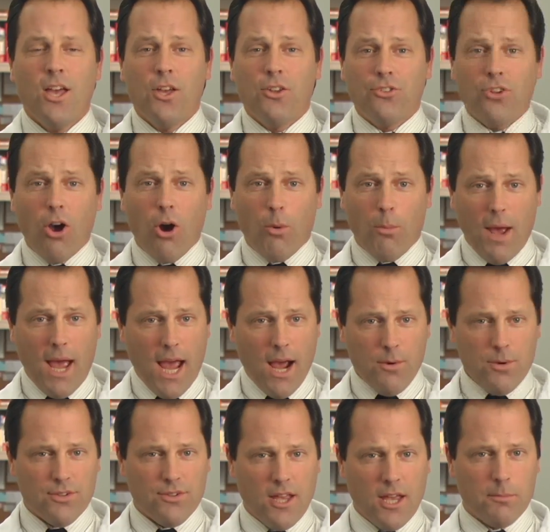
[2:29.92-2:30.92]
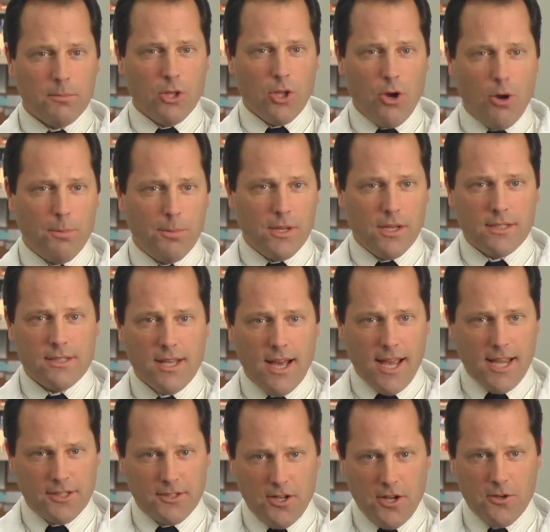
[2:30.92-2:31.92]
So, how is amblyopia
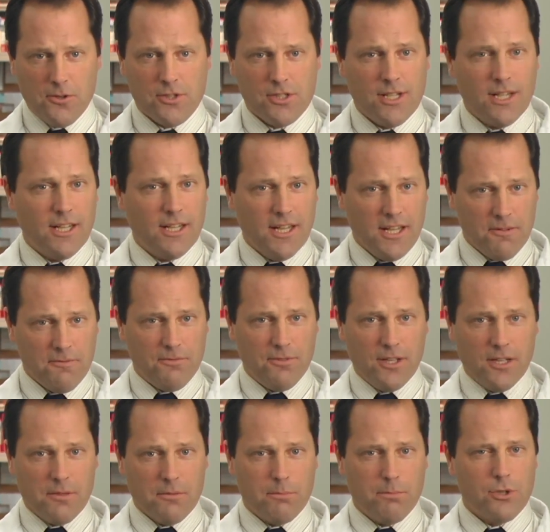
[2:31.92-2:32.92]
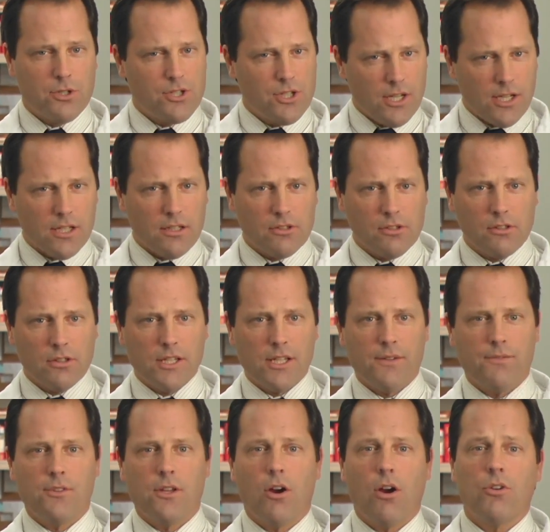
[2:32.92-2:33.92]
diagnosed in an infant, particularly
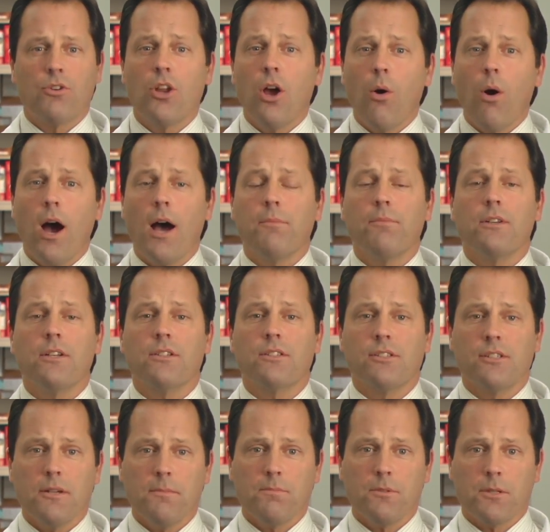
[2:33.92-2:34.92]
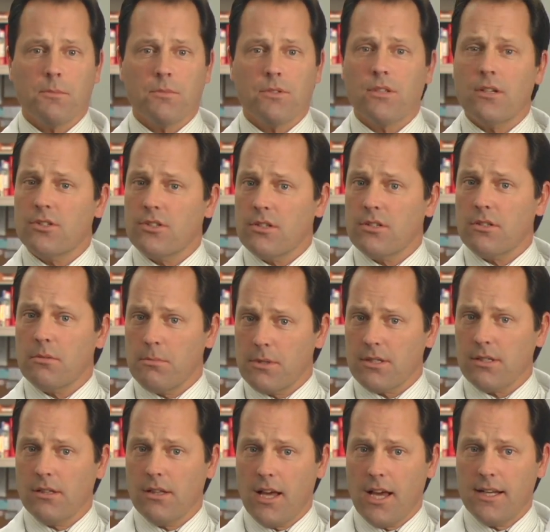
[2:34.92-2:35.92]
if there are no obvious symptoms such as a
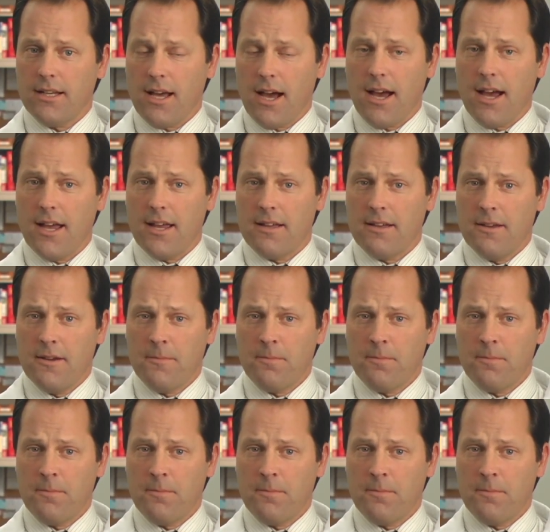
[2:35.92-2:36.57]
misaligned eye?